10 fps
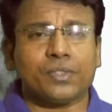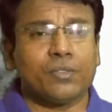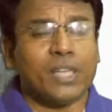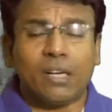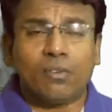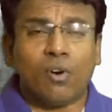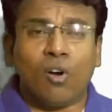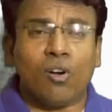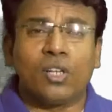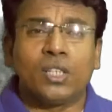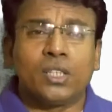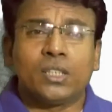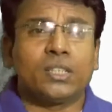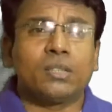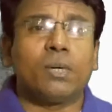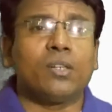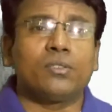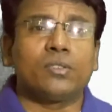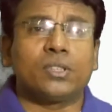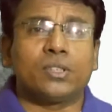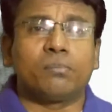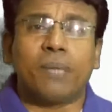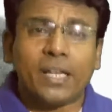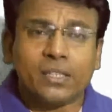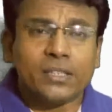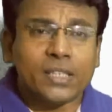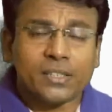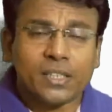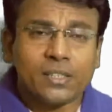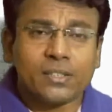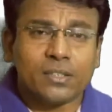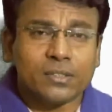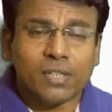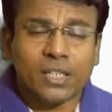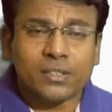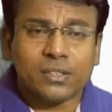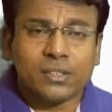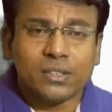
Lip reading: We have all heard about parody as a literary device.